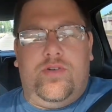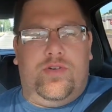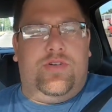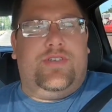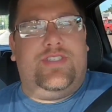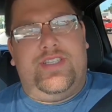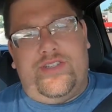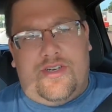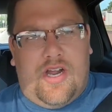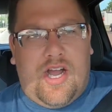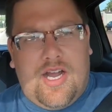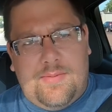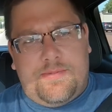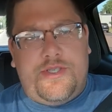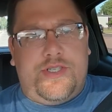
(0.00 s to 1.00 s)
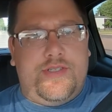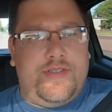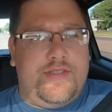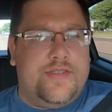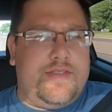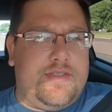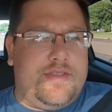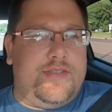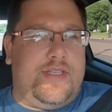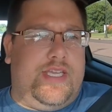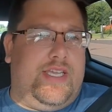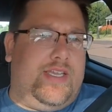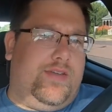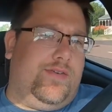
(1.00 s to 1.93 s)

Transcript: or it's in their options, like,